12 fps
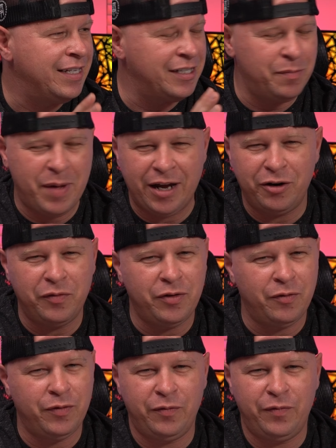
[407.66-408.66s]
Doesn't matter if
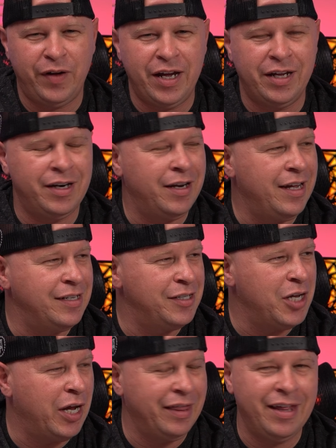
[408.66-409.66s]
the front fan
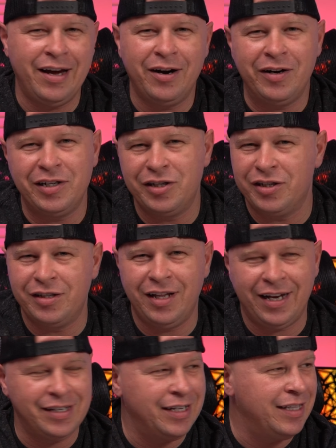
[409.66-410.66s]
is not there. It just,
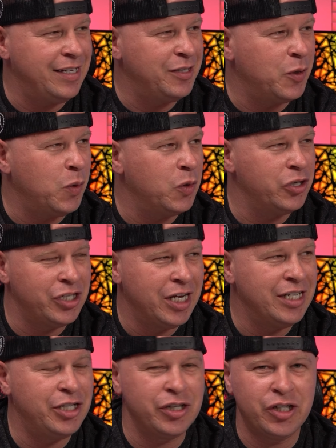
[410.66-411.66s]
like I said, these coolers
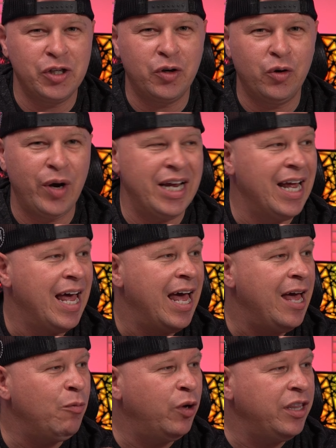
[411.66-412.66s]
just look great.
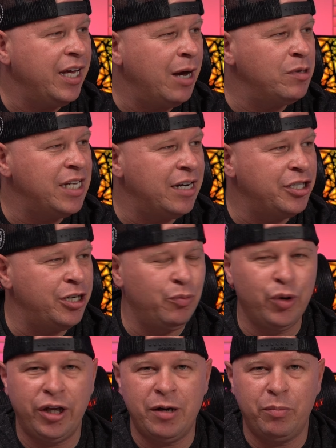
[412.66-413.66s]
And one thing I was actually
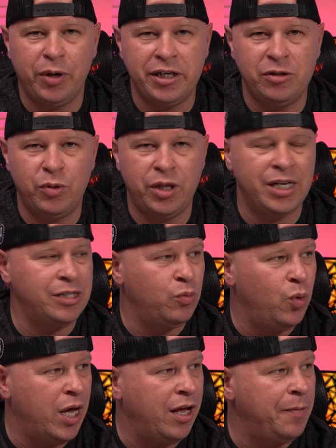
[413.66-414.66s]
really impressed with as
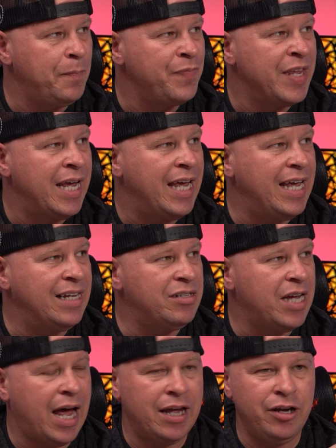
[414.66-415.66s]
well
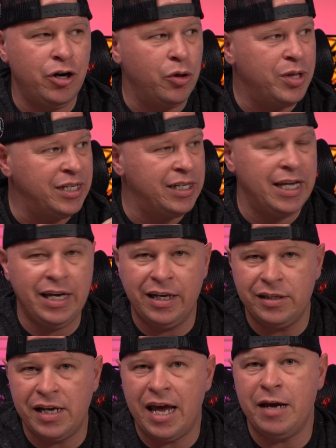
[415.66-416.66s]
is, you know, this
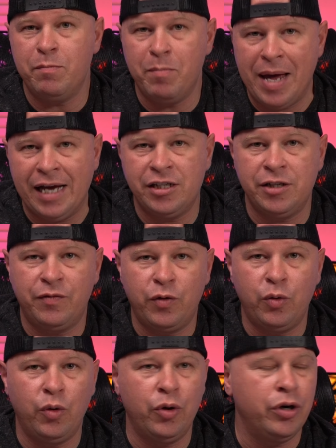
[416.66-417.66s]
is a massive
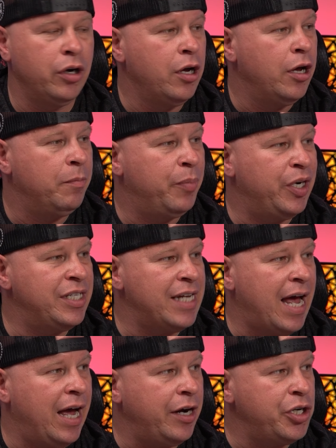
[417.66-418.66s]
cooler, but it's
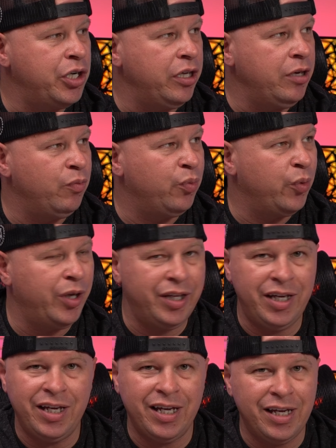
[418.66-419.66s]
actually
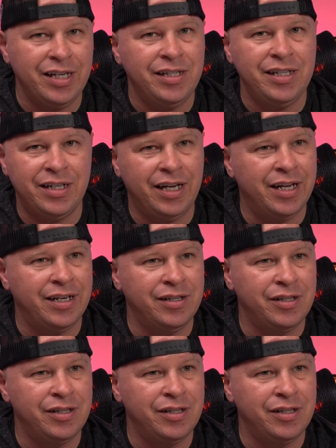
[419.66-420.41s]
really easy to get